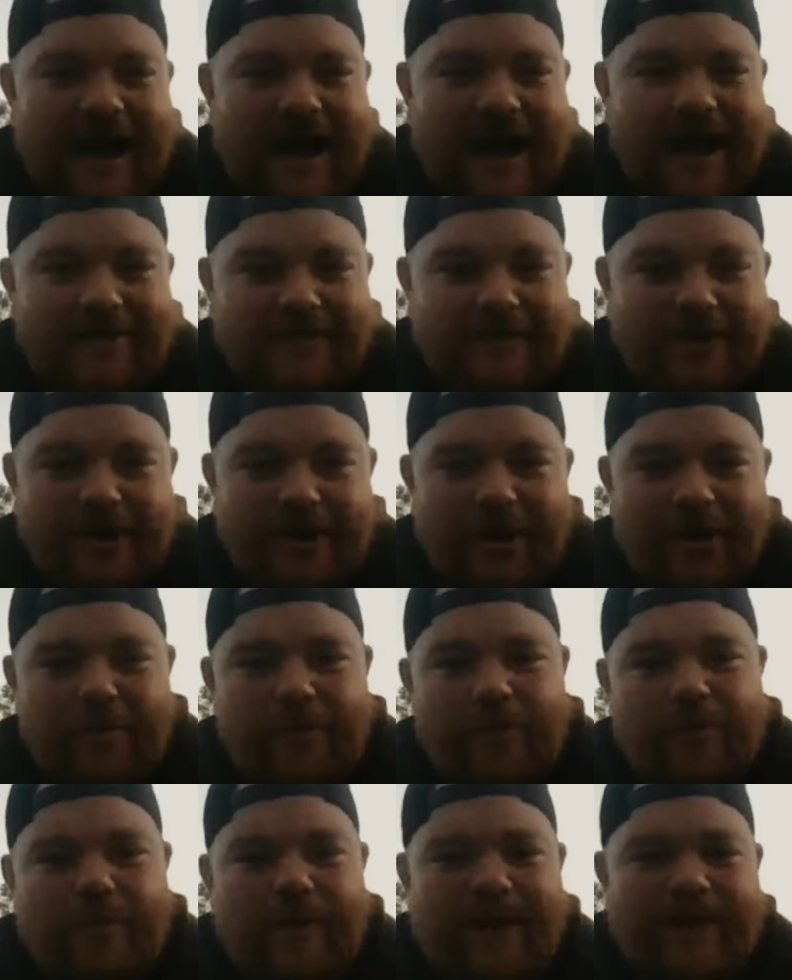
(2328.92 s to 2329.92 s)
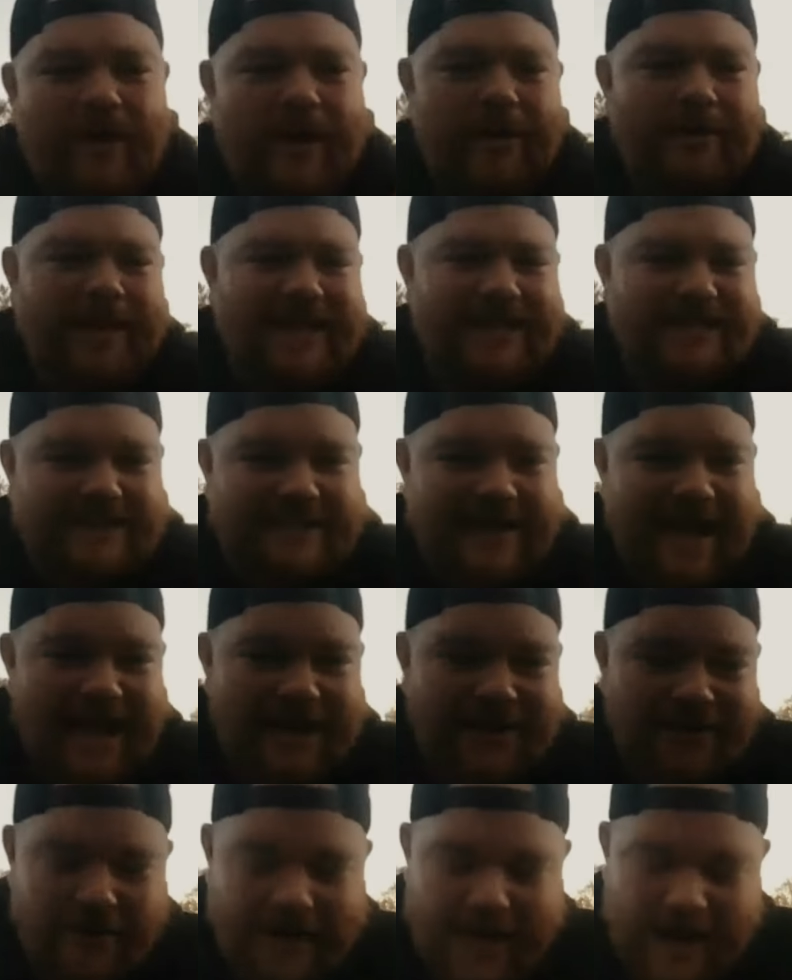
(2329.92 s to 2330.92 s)
uh, you know, whether I'm getting
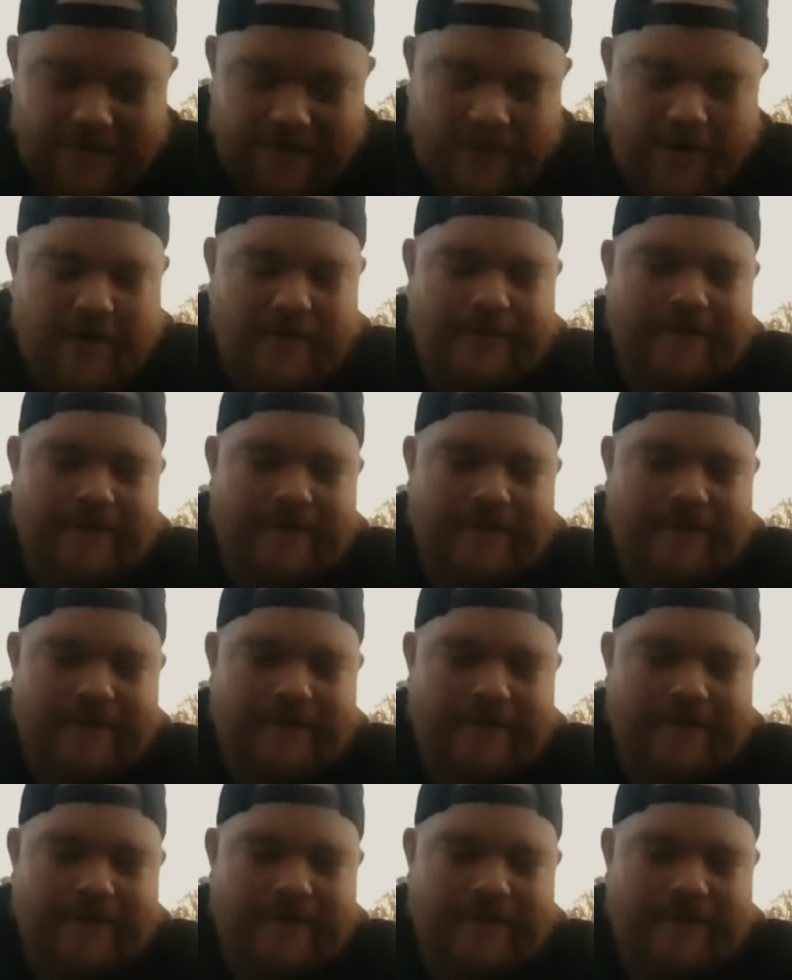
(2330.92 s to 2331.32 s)
signed or not part.